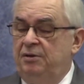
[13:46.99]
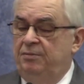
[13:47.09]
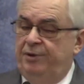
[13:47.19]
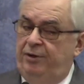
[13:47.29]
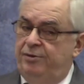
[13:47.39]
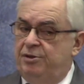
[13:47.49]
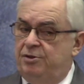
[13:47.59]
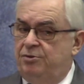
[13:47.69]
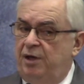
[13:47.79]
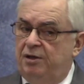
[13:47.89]
But he was
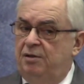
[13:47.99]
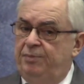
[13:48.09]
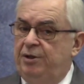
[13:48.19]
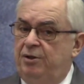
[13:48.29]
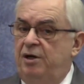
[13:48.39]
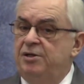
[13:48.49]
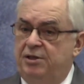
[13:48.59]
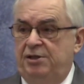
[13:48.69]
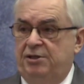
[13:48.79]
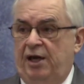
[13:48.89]
instructed because
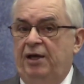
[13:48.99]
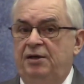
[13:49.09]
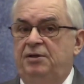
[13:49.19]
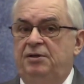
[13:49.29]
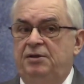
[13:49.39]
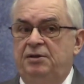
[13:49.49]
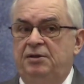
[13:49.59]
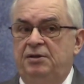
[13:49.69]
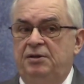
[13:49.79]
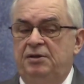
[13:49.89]
he said,
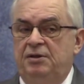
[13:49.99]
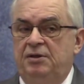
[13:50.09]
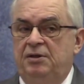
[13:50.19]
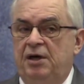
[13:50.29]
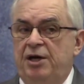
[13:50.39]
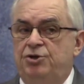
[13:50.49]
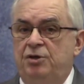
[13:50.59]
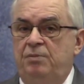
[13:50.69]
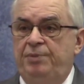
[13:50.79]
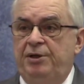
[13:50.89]
I
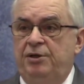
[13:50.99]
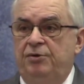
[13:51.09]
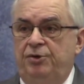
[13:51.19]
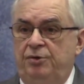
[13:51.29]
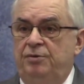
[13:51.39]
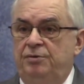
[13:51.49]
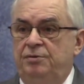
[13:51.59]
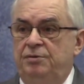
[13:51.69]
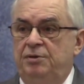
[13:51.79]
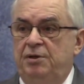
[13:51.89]
shouldn't be near you.
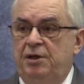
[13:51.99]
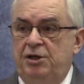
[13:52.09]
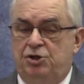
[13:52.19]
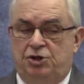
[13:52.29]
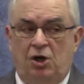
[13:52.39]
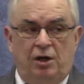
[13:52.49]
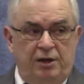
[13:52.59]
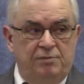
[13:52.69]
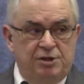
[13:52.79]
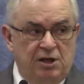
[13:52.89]
He saw
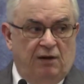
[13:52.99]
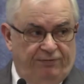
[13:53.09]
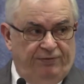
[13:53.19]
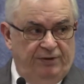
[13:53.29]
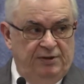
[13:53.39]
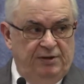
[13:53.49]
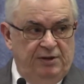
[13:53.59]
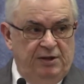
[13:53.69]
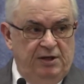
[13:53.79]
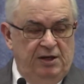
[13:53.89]
himself.
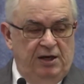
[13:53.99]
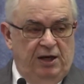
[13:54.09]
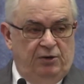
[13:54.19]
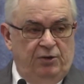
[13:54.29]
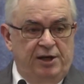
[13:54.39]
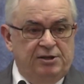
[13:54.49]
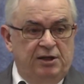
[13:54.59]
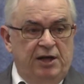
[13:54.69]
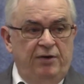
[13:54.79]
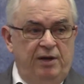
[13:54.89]
And Christ
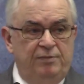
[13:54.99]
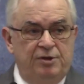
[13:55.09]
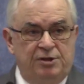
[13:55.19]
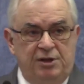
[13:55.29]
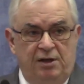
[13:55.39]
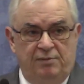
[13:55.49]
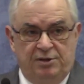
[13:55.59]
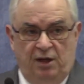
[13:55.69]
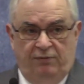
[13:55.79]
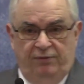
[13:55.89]
allowed him to see
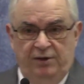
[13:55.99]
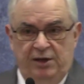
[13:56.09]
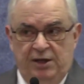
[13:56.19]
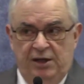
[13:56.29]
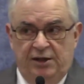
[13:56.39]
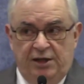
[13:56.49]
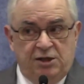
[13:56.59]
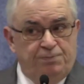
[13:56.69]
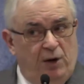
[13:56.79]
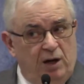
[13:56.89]
himself. That's
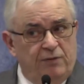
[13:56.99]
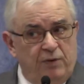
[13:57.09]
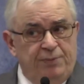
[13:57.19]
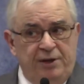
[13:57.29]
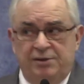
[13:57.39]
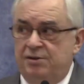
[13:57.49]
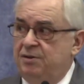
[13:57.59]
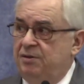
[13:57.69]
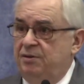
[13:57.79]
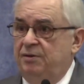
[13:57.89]
part of repentance.
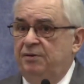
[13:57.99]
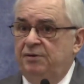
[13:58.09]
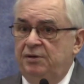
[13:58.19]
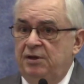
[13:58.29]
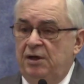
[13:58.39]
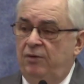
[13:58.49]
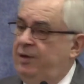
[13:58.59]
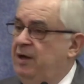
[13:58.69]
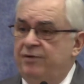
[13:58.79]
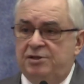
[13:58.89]
We
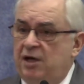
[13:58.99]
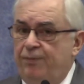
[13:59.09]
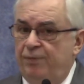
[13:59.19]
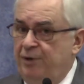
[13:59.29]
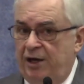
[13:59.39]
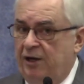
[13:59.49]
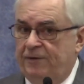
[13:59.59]
never stop repenting.